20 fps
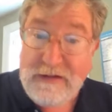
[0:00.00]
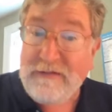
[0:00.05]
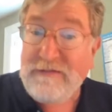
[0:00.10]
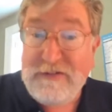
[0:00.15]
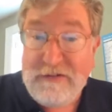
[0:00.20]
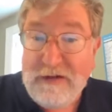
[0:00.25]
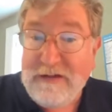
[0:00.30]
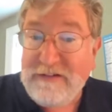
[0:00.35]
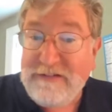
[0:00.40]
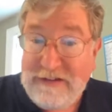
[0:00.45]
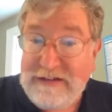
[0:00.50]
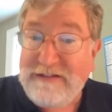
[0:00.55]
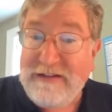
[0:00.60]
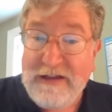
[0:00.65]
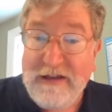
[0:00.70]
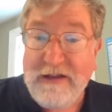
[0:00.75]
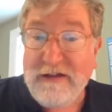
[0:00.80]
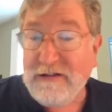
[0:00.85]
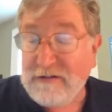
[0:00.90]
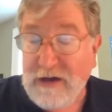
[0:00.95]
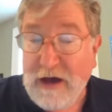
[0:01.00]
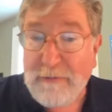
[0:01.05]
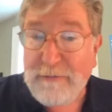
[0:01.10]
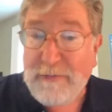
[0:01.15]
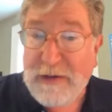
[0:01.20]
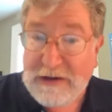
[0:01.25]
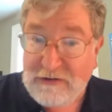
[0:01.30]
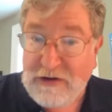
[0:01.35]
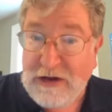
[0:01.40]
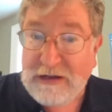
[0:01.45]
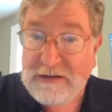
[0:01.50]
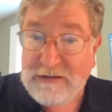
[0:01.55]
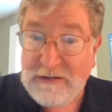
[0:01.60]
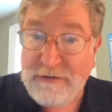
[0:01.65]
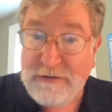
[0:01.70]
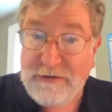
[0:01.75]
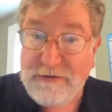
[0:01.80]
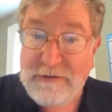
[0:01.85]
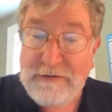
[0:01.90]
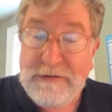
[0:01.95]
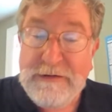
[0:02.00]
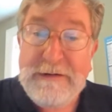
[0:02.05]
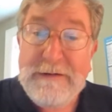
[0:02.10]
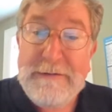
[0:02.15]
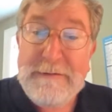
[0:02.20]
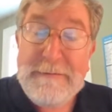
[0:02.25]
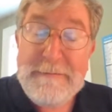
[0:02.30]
CTL, compact track loader,